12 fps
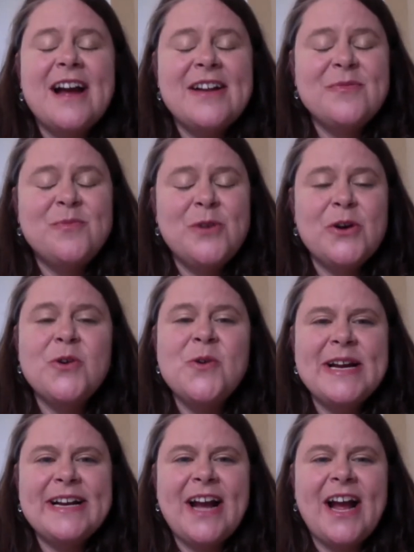real
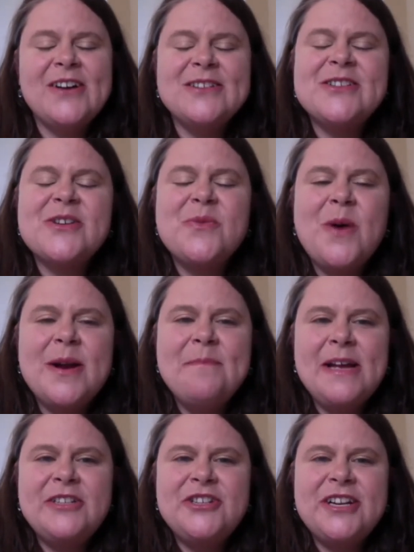quick, I also want to
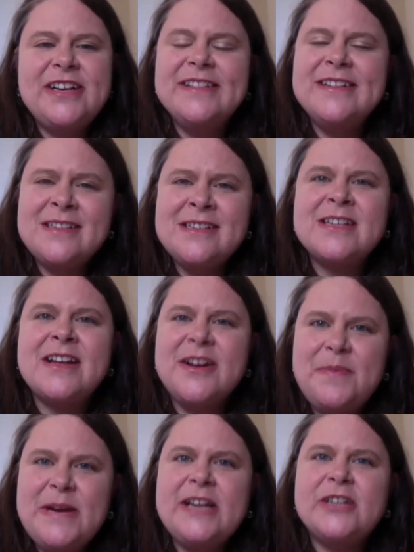mention, and this is going
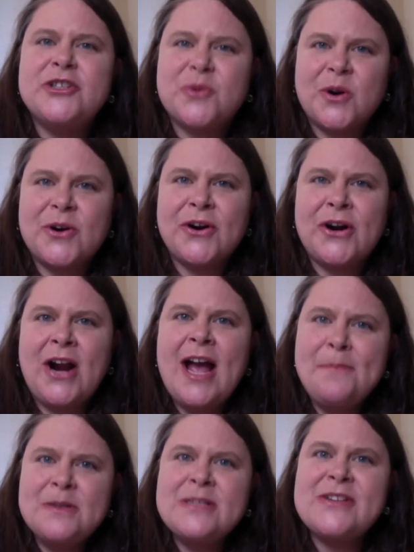to be a shorter
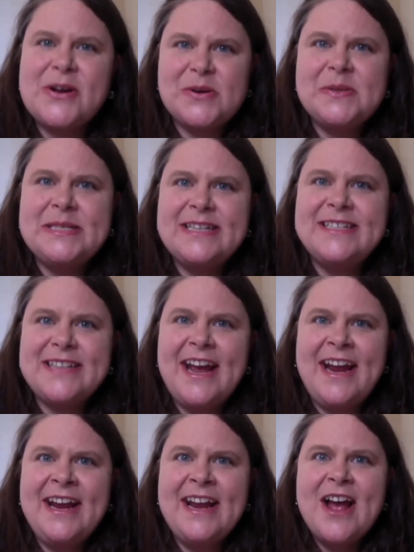episode
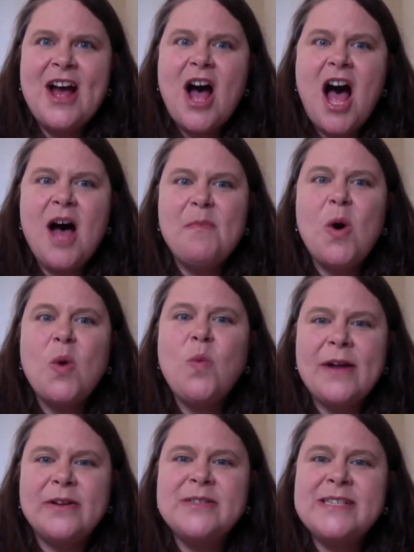today,
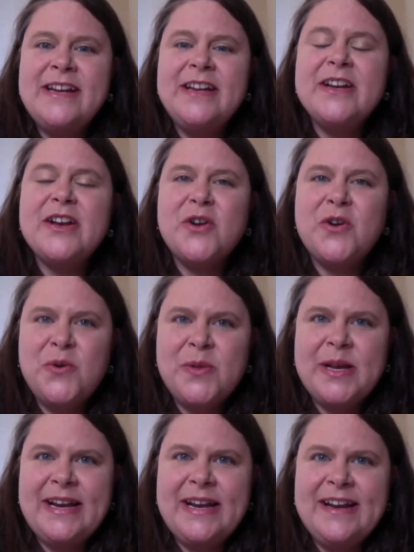Waddles Heating and
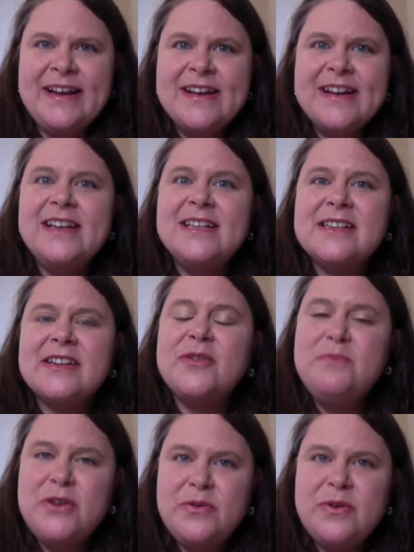Cooling is a
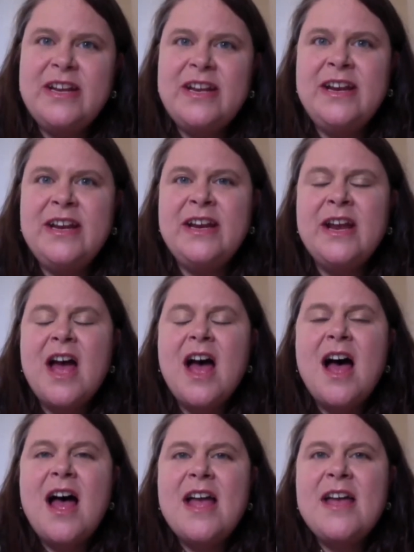community
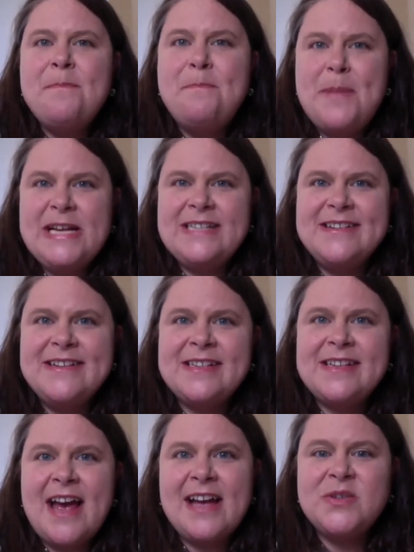
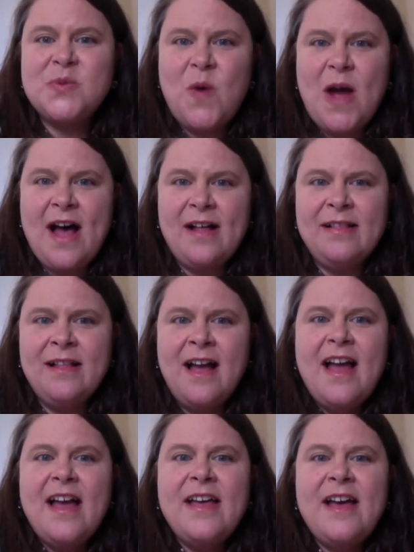business as well.
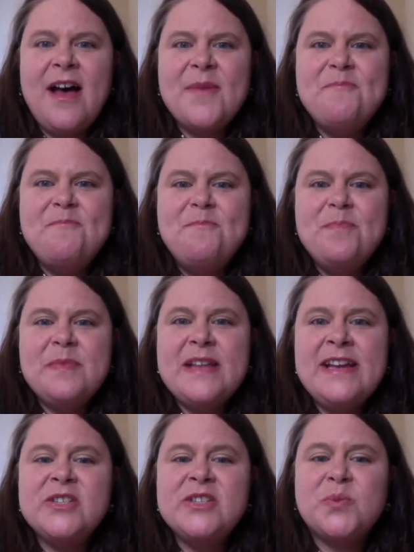
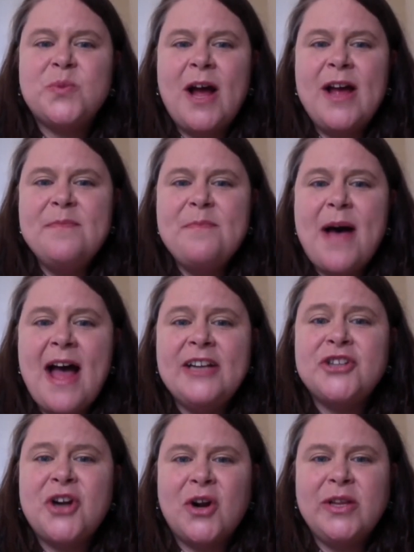It is run by
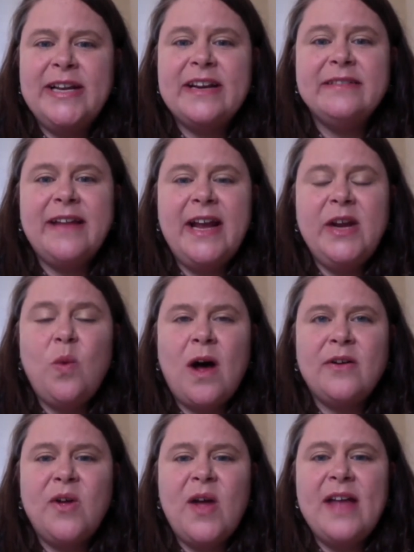Charlie and Elaine
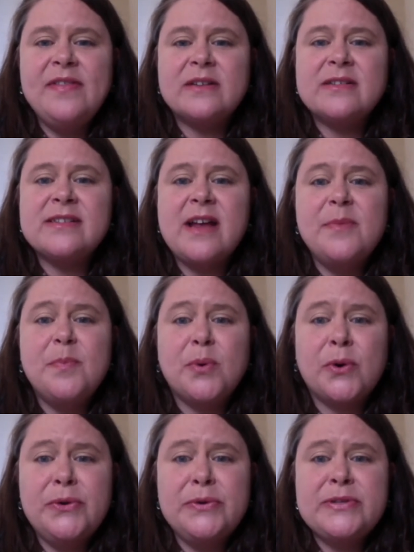Waddle and their son Bruce,